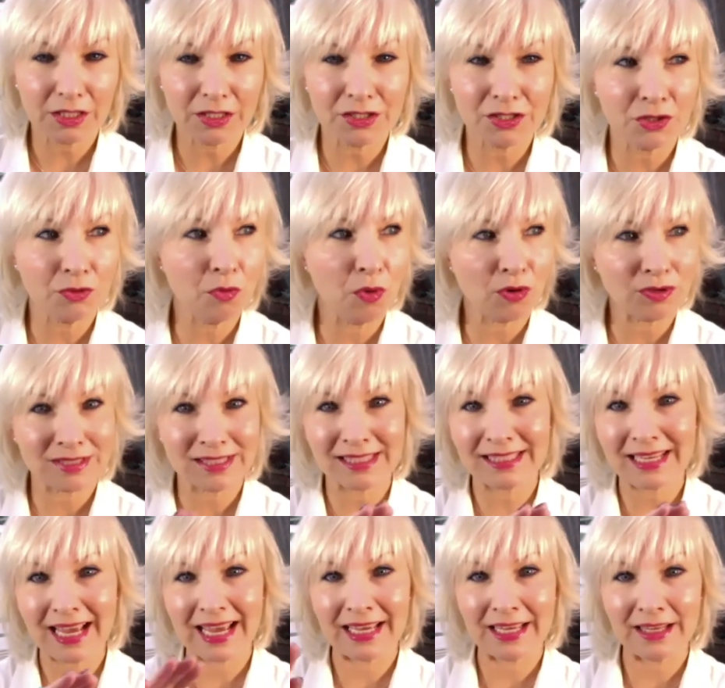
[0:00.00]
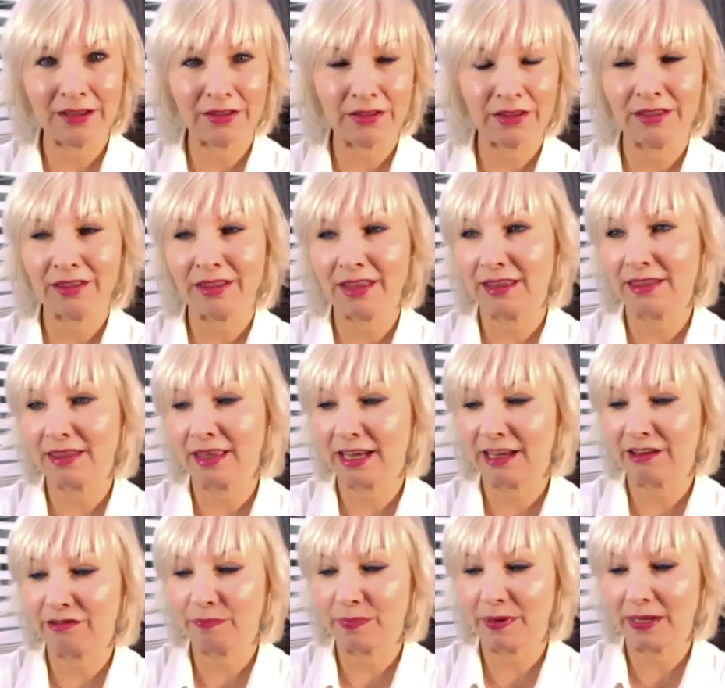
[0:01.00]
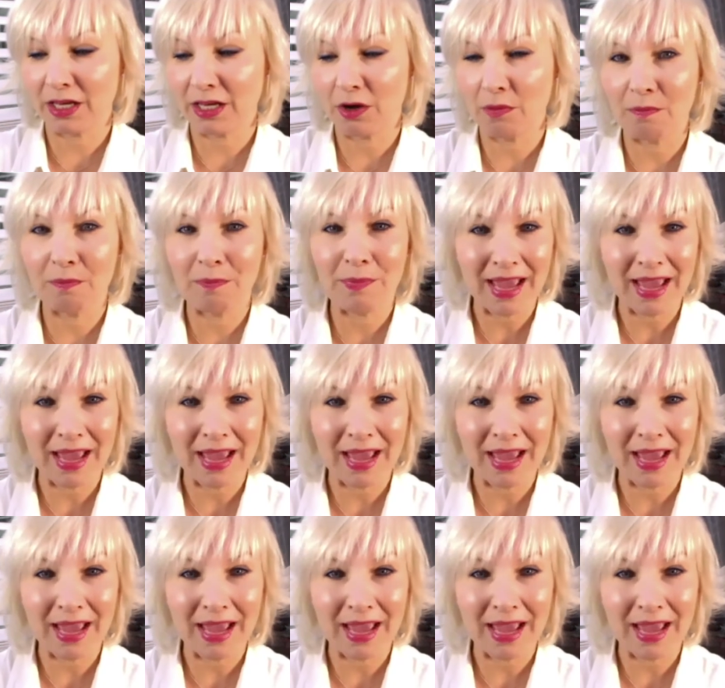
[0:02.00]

to what scale that they have become